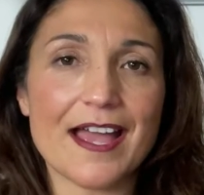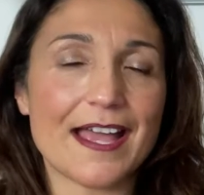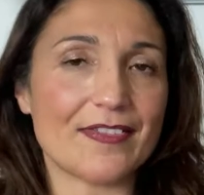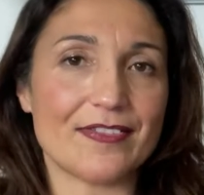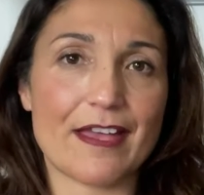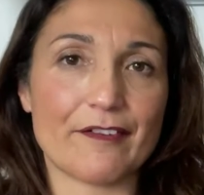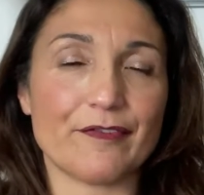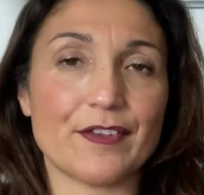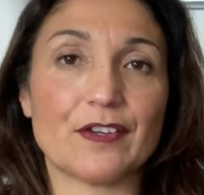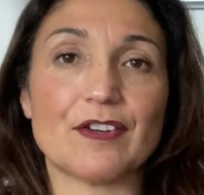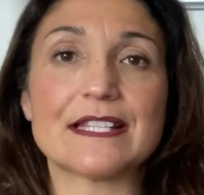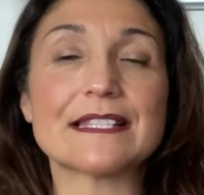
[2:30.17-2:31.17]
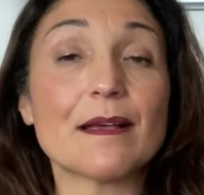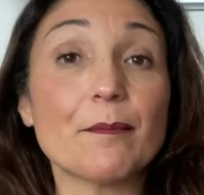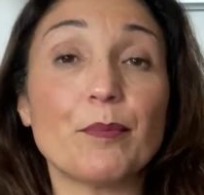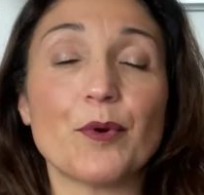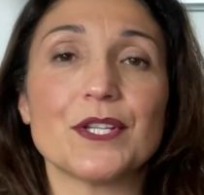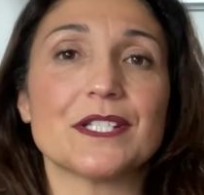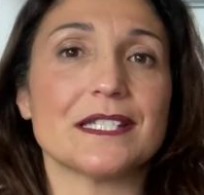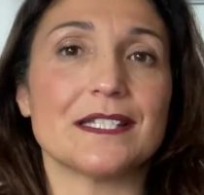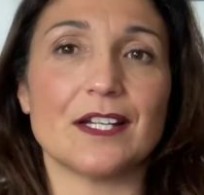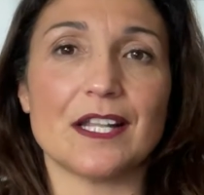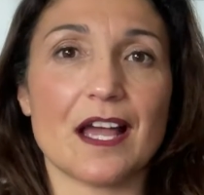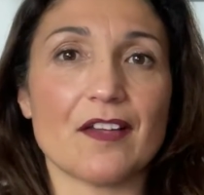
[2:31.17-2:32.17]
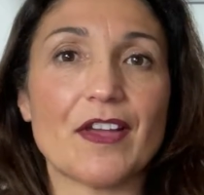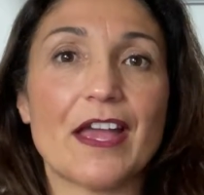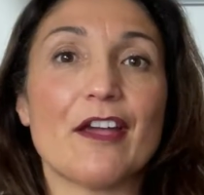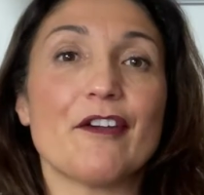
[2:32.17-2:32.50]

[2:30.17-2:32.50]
had that fear at some point in their life.